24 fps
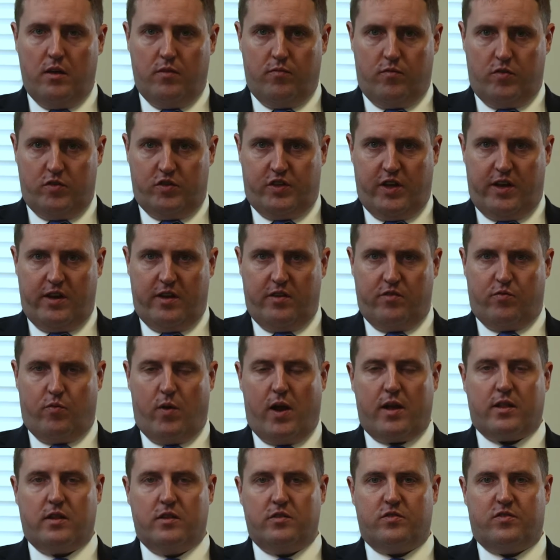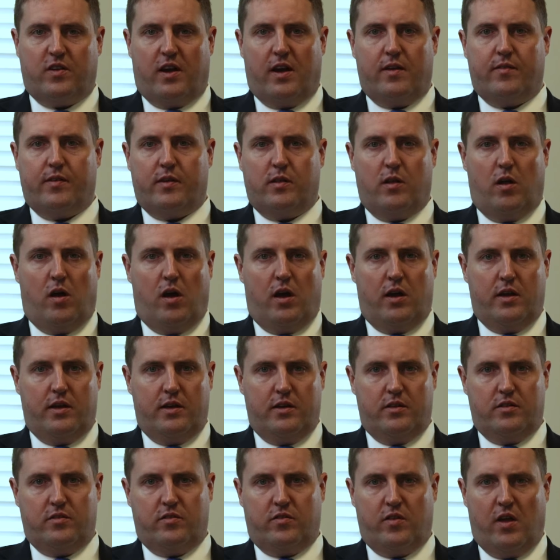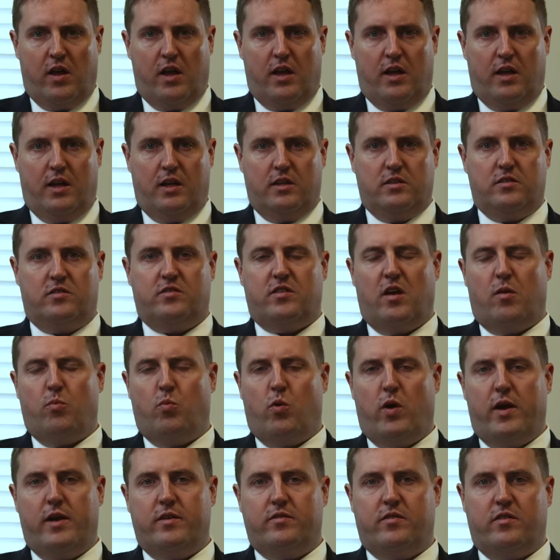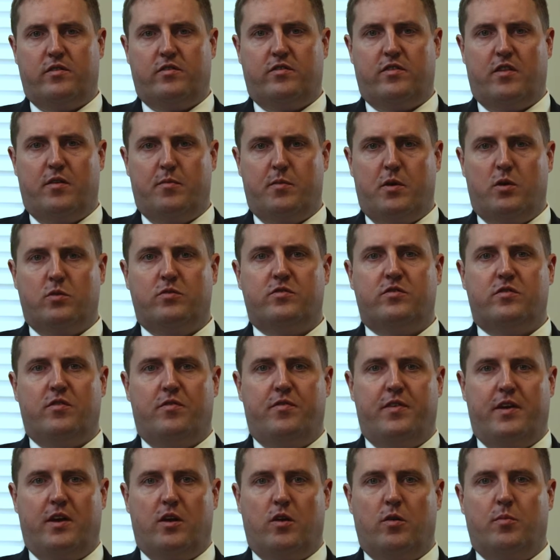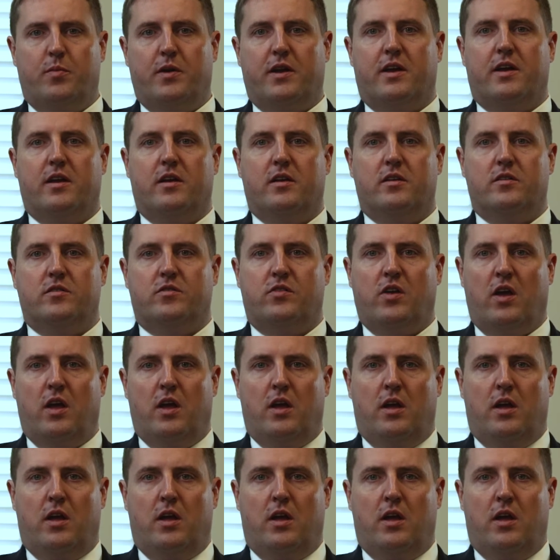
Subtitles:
Virginia's reckless driving law is, in some ways, it's the most severe because